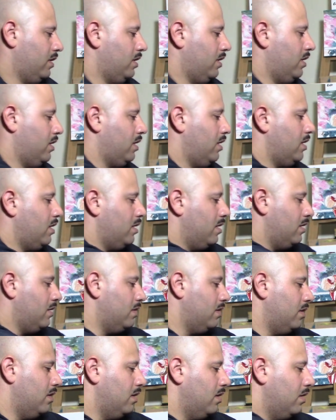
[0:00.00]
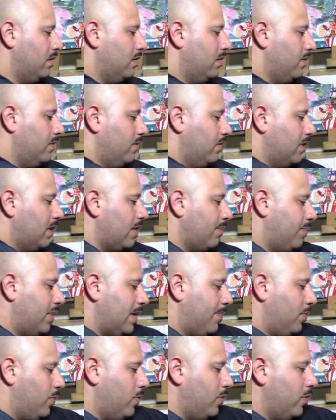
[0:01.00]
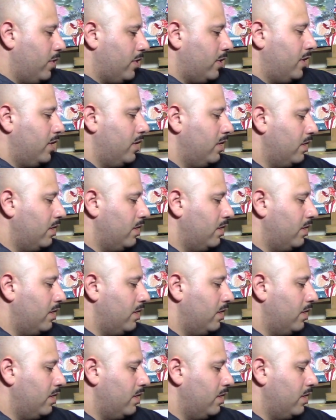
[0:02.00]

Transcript: And we got paperwork